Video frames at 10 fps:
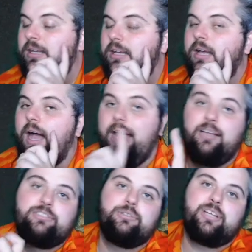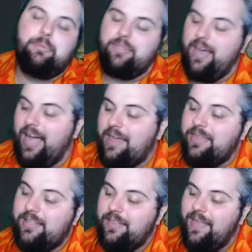I also agree with that. I
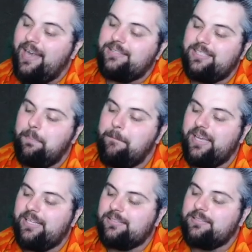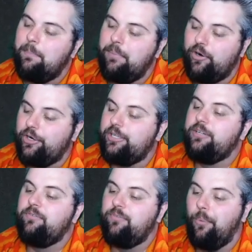think that is the biggest perk
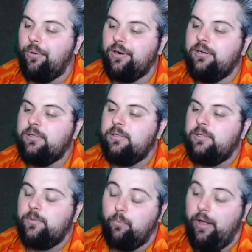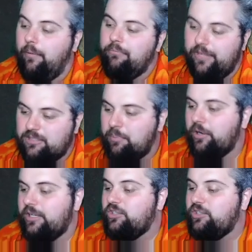for, well, this perk.